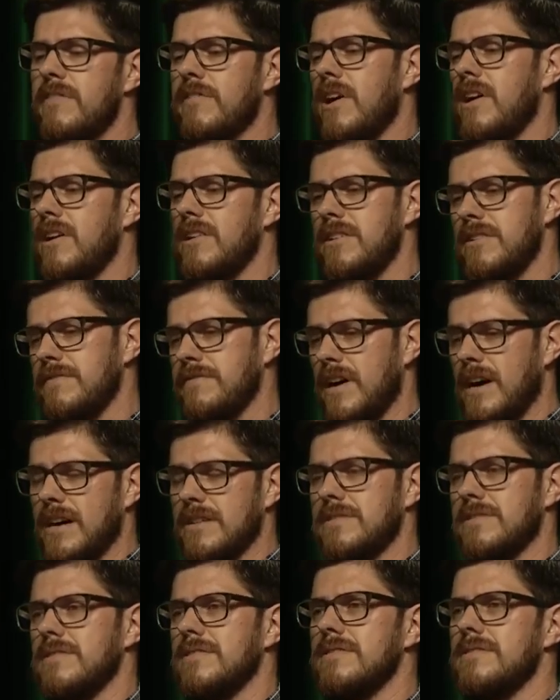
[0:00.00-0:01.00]
have 100
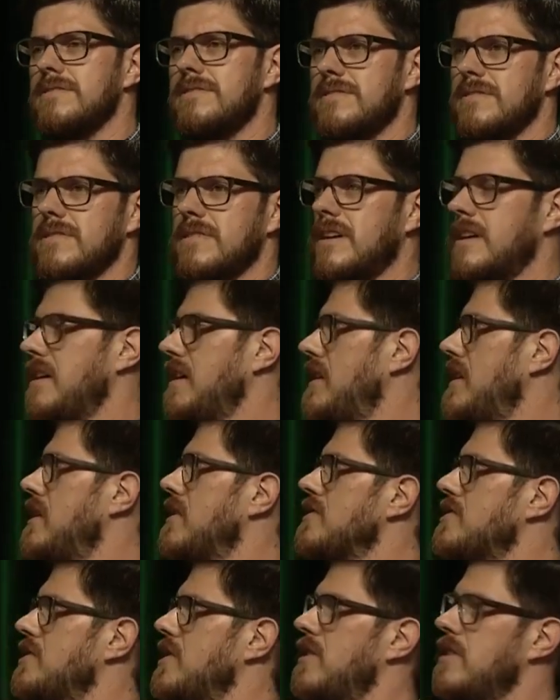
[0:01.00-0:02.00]
voxels,
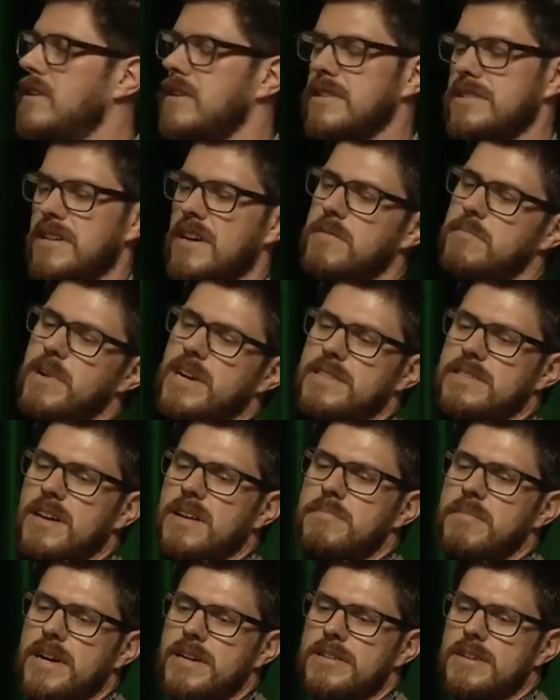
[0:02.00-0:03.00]
here shown in a 10 by
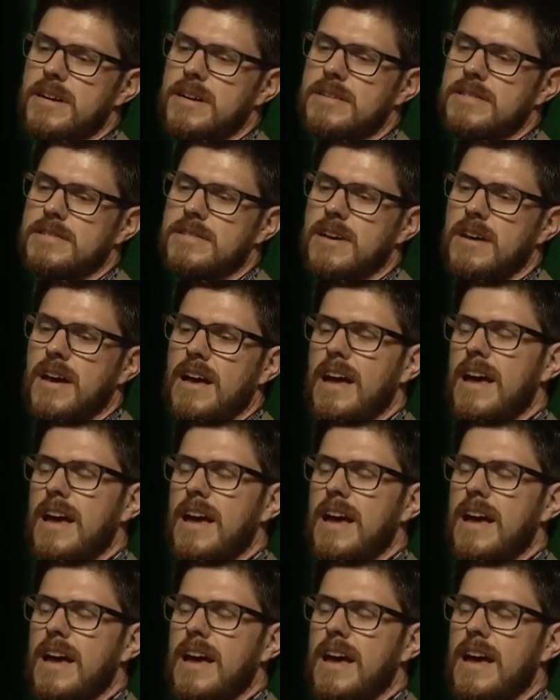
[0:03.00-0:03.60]
10 matrix,